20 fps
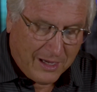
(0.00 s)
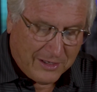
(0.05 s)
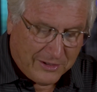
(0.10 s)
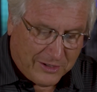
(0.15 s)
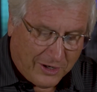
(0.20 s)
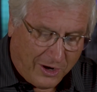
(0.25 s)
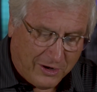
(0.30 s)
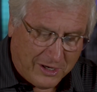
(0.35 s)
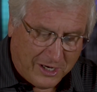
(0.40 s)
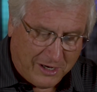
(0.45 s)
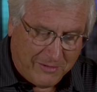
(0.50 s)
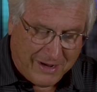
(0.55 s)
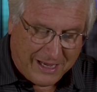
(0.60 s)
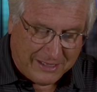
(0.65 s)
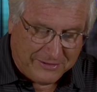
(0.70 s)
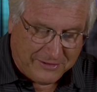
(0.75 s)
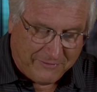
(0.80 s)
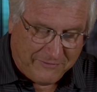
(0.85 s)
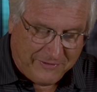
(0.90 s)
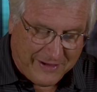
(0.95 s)
talking
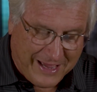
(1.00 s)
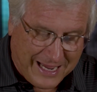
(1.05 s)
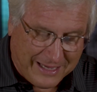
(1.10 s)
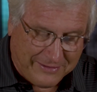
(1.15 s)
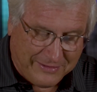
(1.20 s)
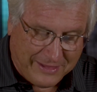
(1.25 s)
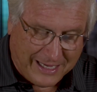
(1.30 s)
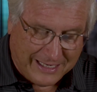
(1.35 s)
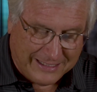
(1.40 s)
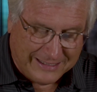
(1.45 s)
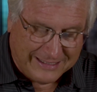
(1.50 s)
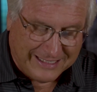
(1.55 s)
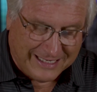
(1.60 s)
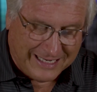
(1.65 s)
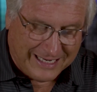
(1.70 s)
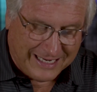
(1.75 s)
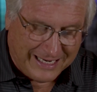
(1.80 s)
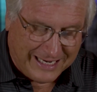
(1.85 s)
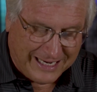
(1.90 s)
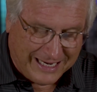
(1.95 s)
about the fact that
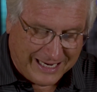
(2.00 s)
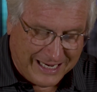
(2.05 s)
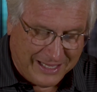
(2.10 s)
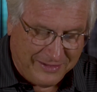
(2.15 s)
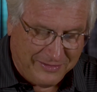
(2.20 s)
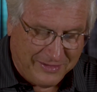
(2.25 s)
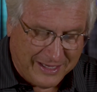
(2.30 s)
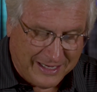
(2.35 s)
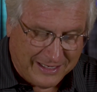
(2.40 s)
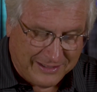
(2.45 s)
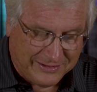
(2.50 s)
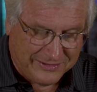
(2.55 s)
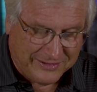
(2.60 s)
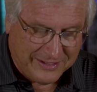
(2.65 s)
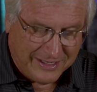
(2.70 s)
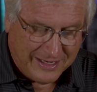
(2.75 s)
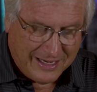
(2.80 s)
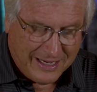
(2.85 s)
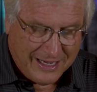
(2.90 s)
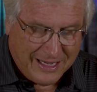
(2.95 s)
in this,
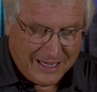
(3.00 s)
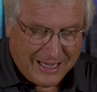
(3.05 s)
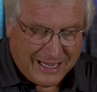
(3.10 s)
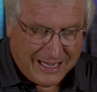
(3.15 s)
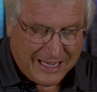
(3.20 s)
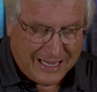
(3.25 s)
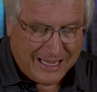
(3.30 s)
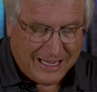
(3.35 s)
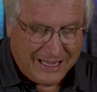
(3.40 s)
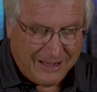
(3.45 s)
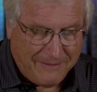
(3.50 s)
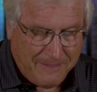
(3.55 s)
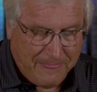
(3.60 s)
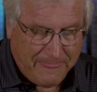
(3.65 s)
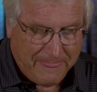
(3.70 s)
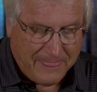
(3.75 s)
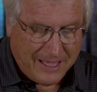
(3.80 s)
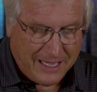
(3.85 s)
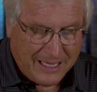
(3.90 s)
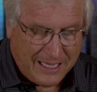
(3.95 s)

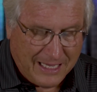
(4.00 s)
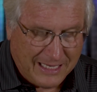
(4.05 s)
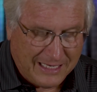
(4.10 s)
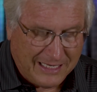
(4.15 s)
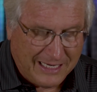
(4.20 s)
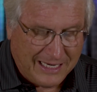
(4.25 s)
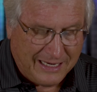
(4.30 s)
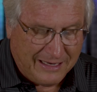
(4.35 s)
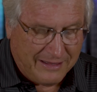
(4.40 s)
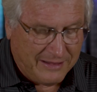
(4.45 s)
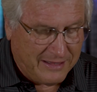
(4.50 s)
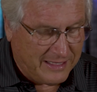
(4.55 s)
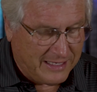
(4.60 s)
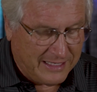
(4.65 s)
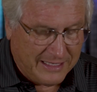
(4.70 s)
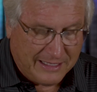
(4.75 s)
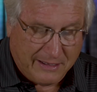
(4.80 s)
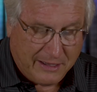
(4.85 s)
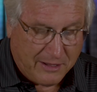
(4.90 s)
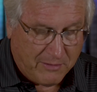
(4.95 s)

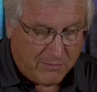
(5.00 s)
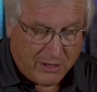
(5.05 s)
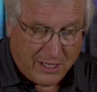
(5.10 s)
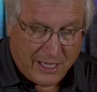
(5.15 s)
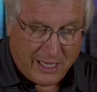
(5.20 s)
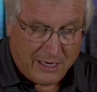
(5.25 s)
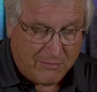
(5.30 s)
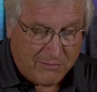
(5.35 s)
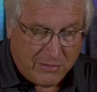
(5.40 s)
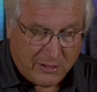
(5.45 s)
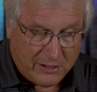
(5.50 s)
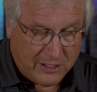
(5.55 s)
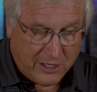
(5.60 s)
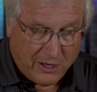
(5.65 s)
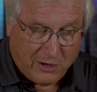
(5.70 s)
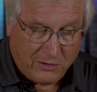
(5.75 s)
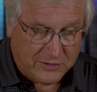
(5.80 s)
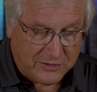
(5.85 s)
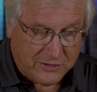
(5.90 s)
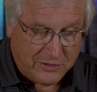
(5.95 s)
the blood of
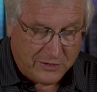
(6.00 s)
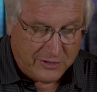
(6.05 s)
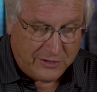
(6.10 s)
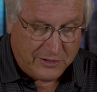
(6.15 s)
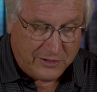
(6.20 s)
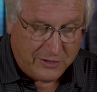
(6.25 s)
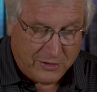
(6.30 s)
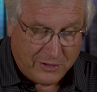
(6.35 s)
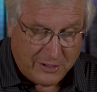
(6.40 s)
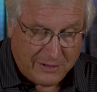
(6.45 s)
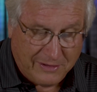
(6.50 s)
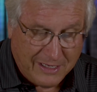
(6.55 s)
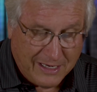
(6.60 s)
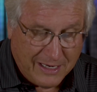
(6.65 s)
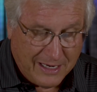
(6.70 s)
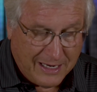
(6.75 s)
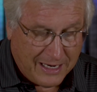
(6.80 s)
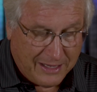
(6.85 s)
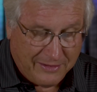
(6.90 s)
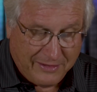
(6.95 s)
goats couldn't do it,
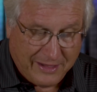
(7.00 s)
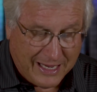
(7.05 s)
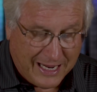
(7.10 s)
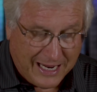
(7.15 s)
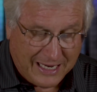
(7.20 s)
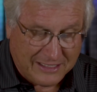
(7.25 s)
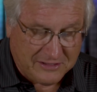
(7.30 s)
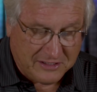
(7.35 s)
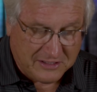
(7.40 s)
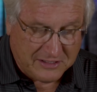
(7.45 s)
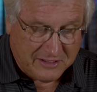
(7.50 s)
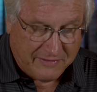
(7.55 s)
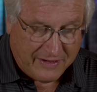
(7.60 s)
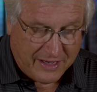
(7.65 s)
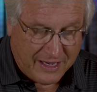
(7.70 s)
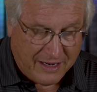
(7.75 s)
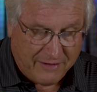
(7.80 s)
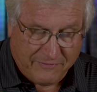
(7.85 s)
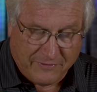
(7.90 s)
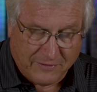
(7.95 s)
and the ashes of
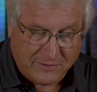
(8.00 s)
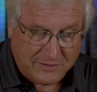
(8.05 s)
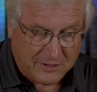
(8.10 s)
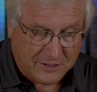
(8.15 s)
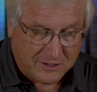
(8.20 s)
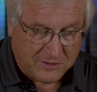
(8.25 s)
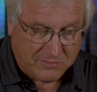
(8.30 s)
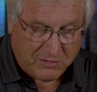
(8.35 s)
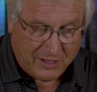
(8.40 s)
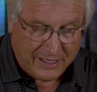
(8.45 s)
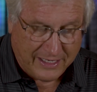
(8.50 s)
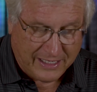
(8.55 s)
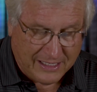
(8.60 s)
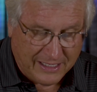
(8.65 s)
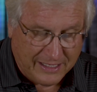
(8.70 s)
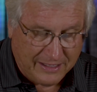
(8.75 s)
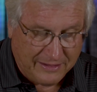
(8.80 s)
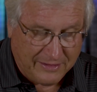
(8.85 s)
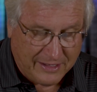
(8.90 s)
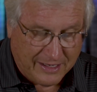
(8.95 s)
heifers, the
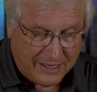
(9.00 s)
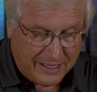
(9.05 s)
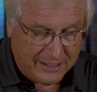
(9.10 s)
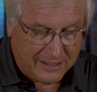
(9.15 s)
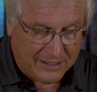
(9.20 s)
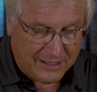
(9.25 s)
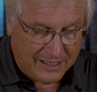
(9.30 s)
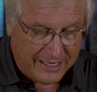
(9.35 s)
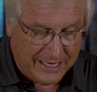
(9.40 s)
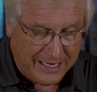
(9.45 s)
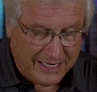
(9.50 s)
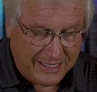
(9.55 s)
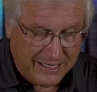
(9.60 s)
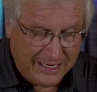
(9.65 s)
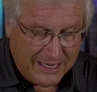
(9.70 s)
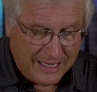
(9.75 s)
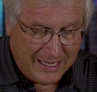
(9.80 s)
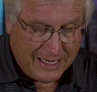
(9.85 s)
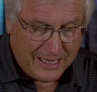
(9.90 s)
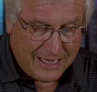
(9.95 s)
sprinkling, the unclean,
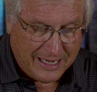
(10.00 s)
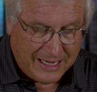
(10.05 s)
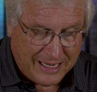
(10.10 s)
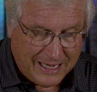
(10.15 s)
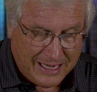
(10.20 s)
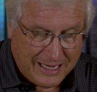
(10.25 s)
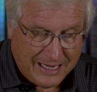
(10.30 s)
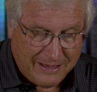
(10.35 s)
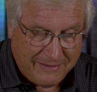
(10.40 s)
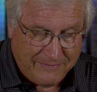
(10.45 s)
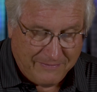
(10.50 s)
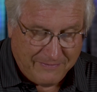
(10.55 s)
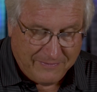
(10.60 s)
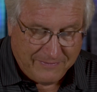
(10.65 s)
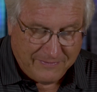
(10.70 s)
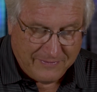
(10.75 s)
and